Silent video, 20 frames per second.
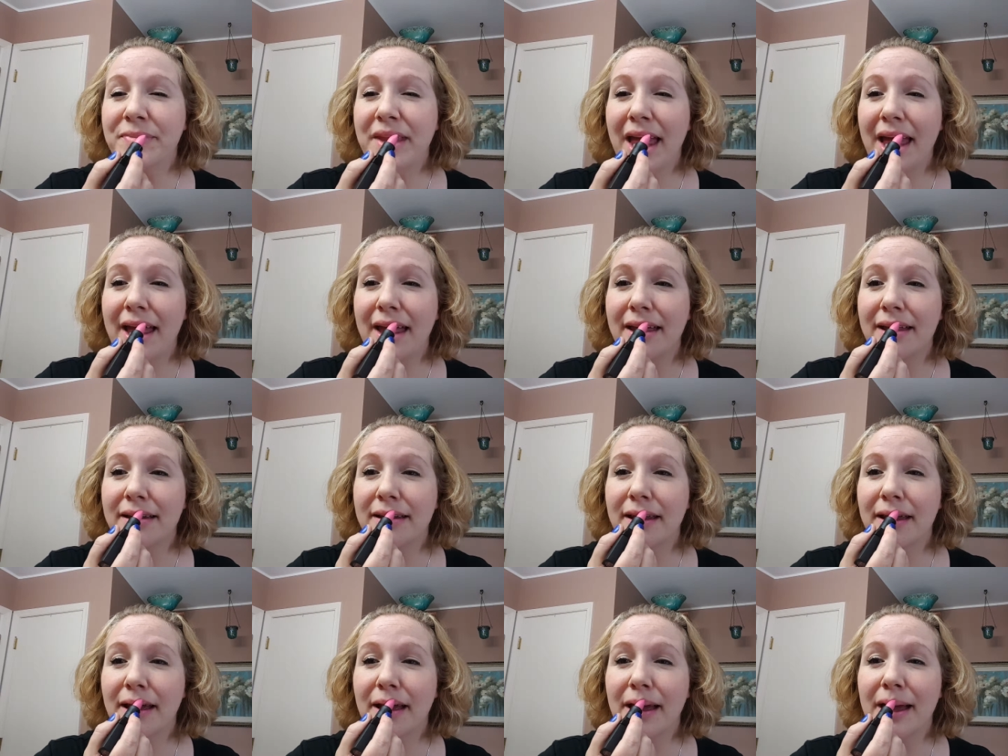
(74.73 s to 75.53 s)

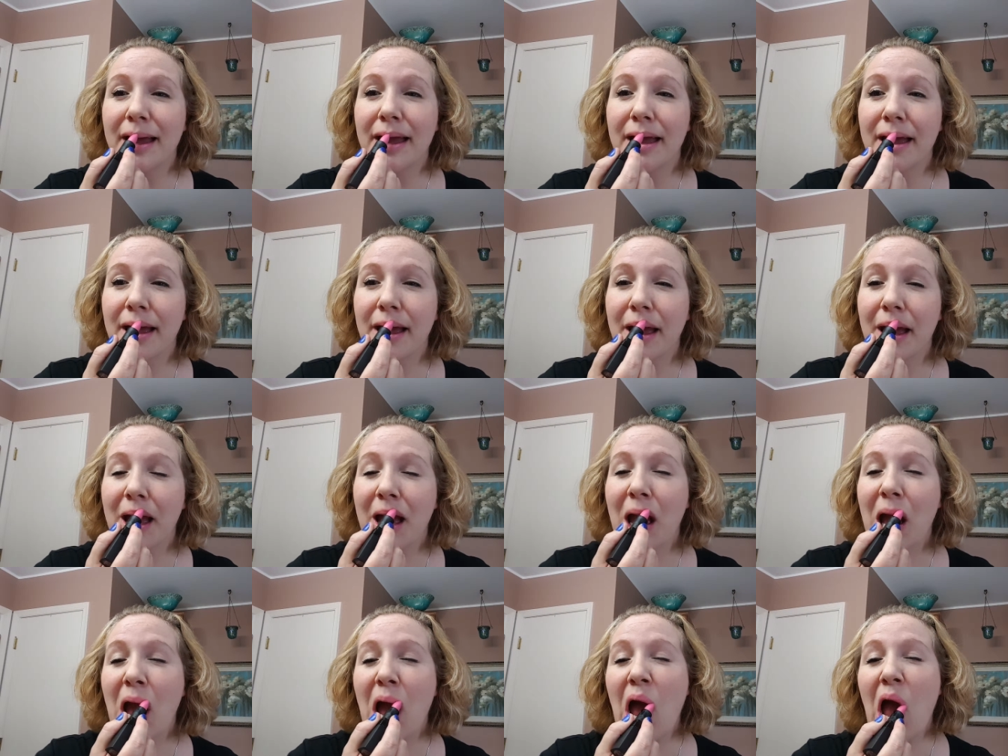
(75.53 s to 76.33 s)
And
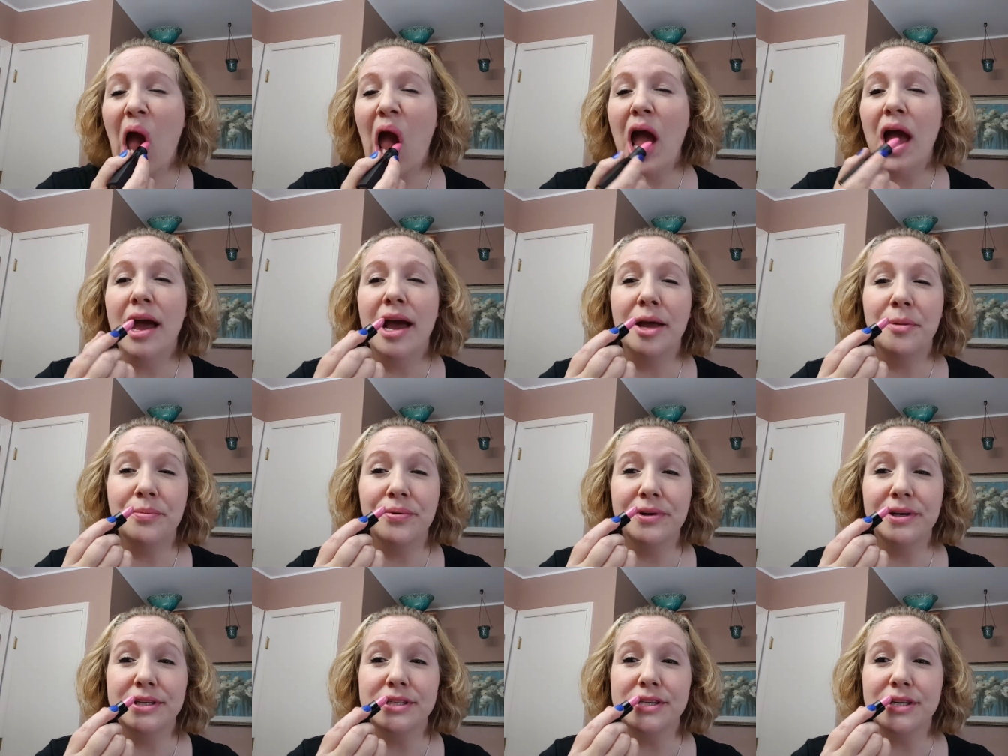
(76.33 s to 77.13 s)
I'm
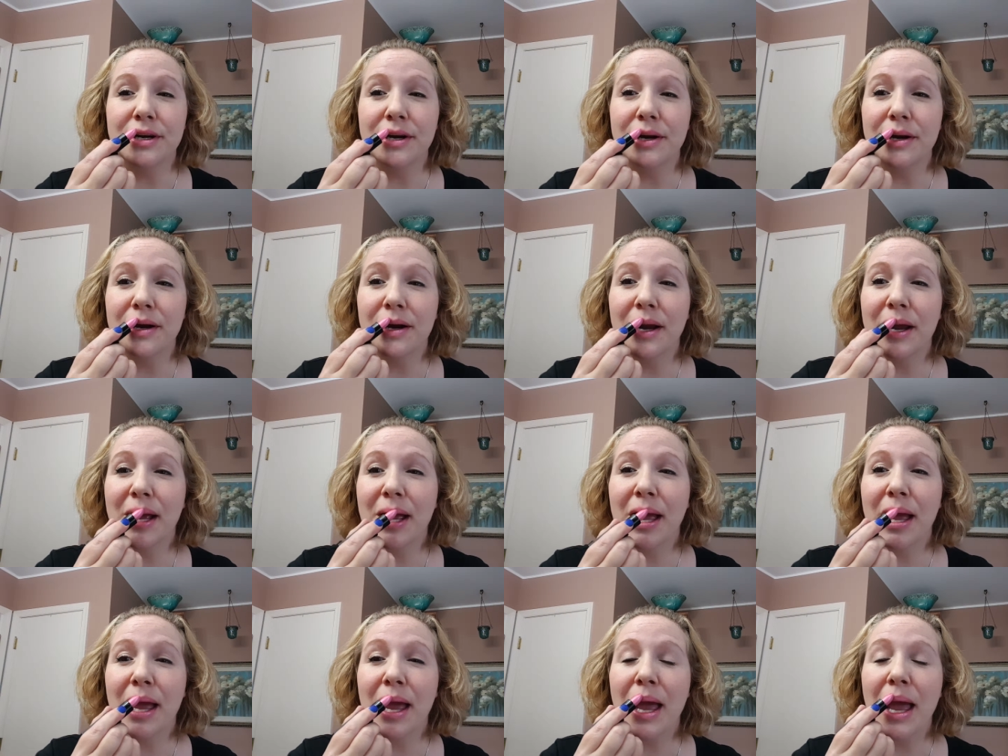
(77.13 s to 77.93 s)
pretty sure
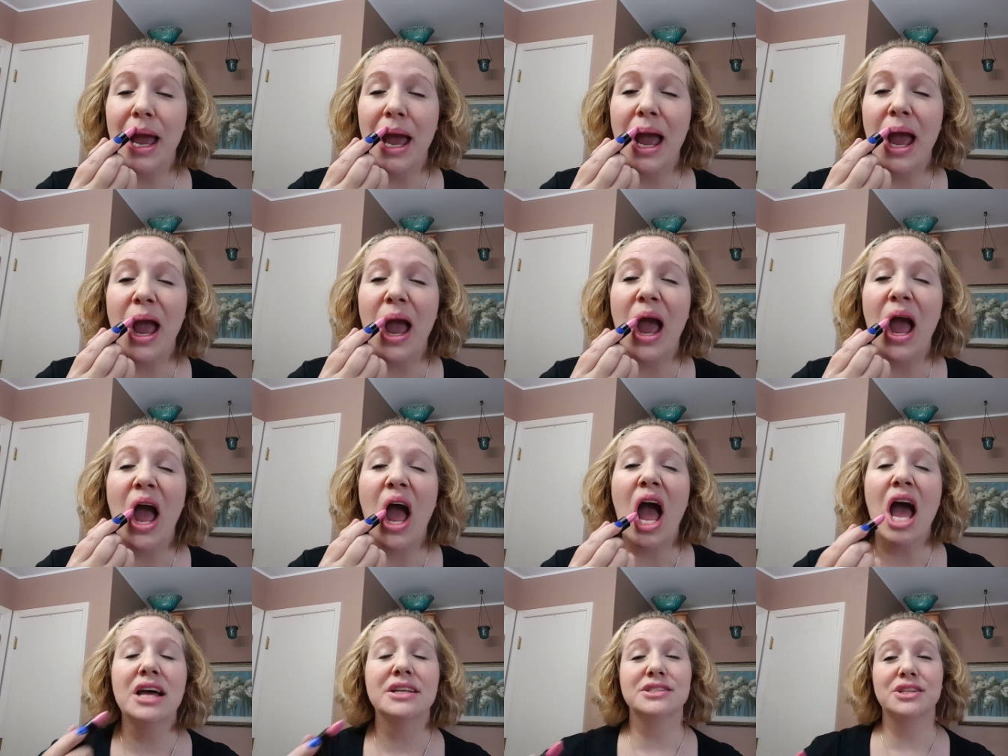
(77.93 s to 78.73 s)

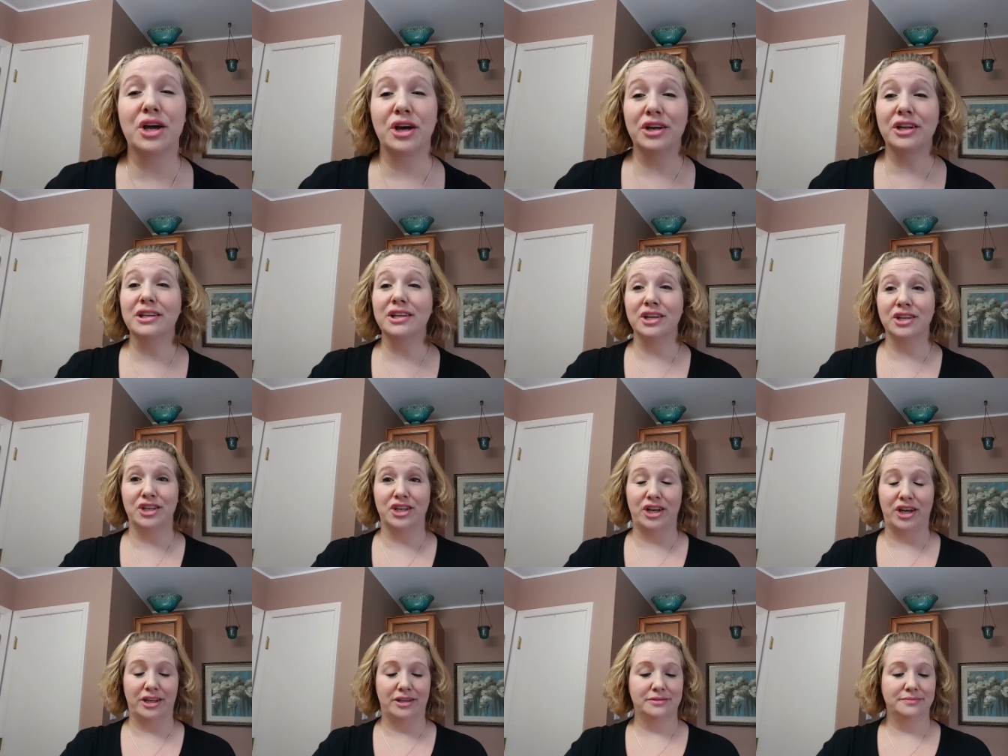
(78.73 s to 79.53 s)
it's going to look
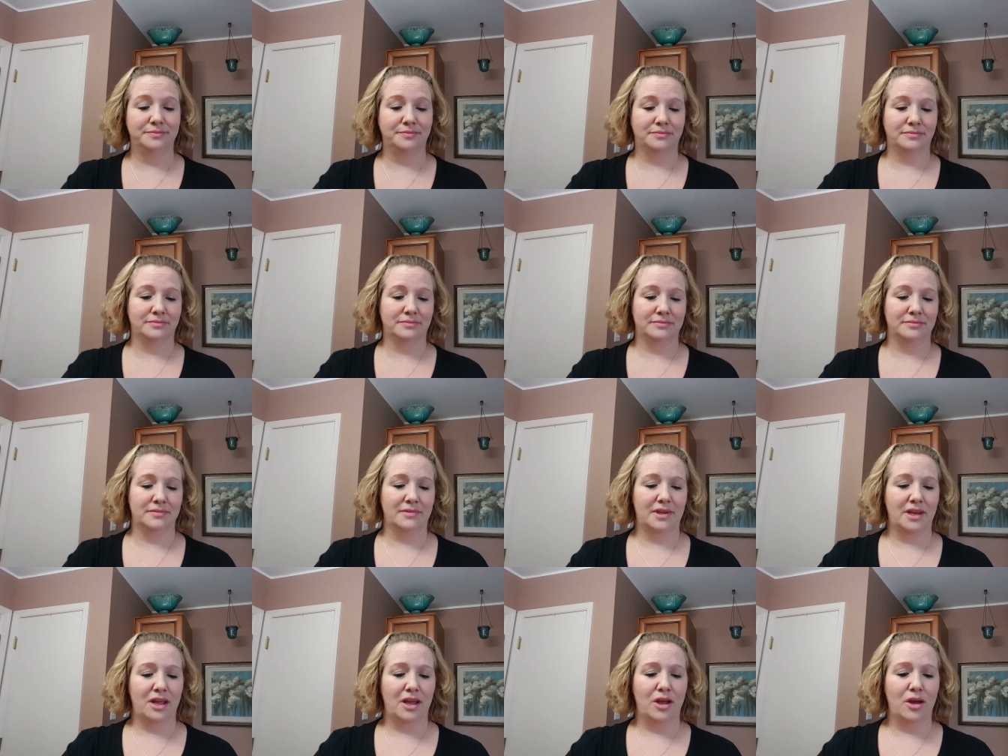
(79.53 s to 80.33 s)
good
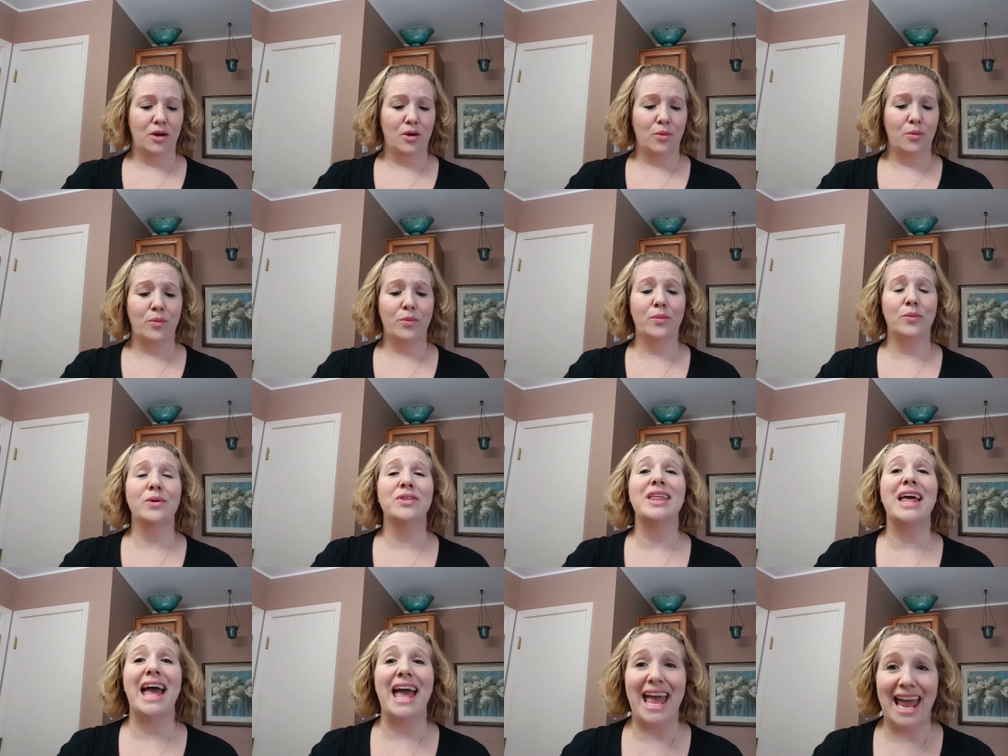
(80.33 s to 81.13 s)

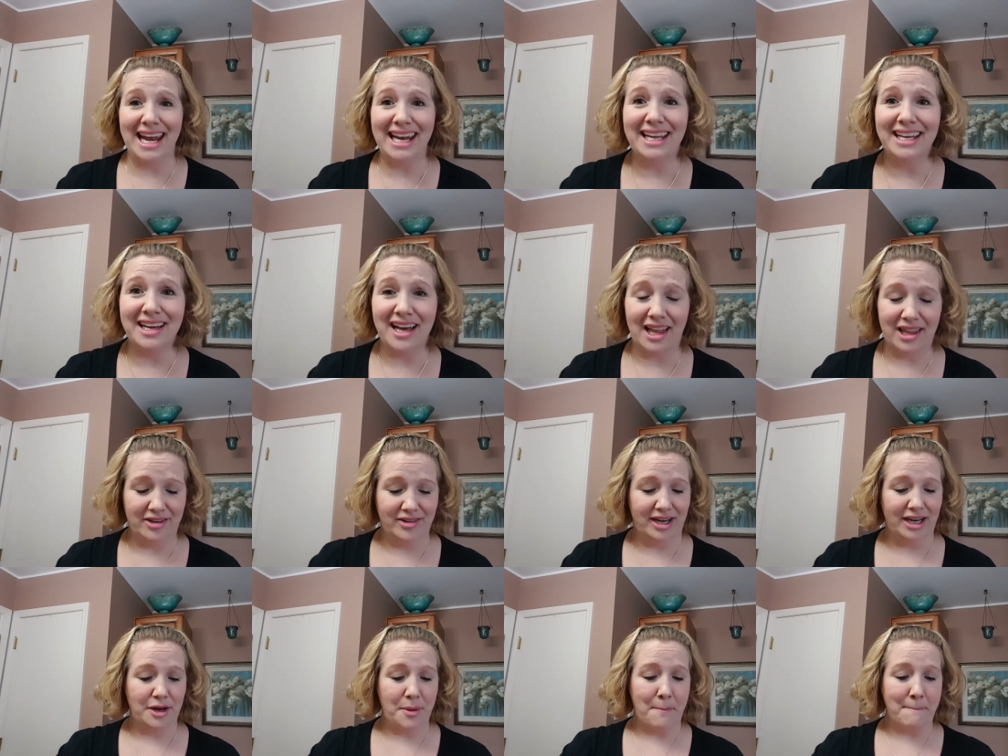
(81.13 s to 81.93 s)
with any
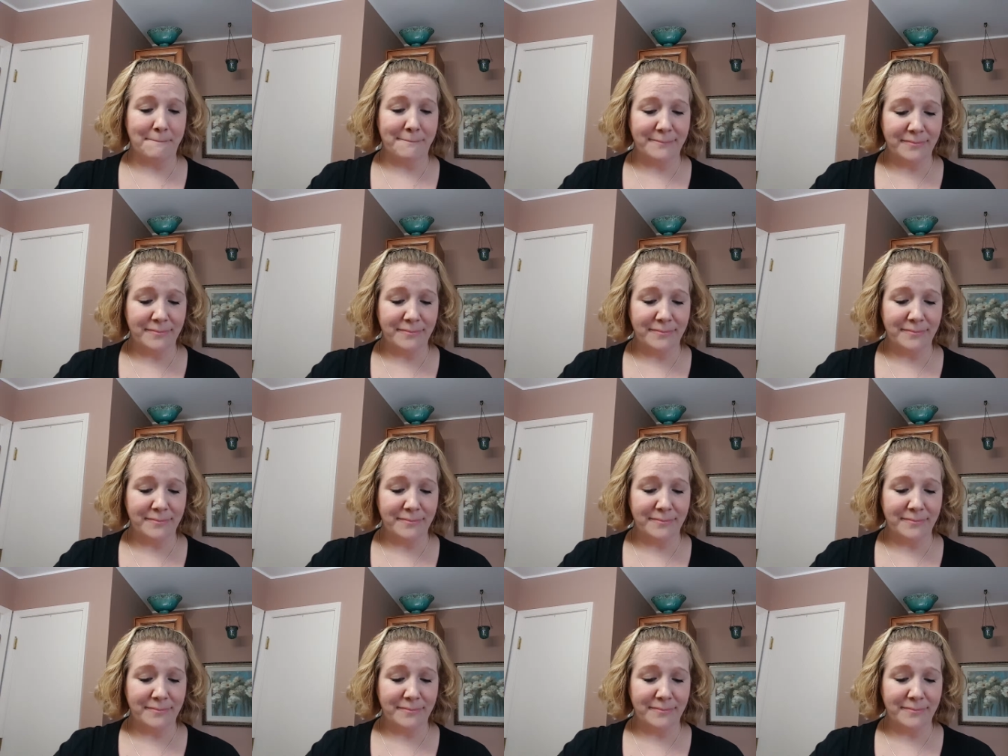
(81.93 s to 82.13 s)
coloring.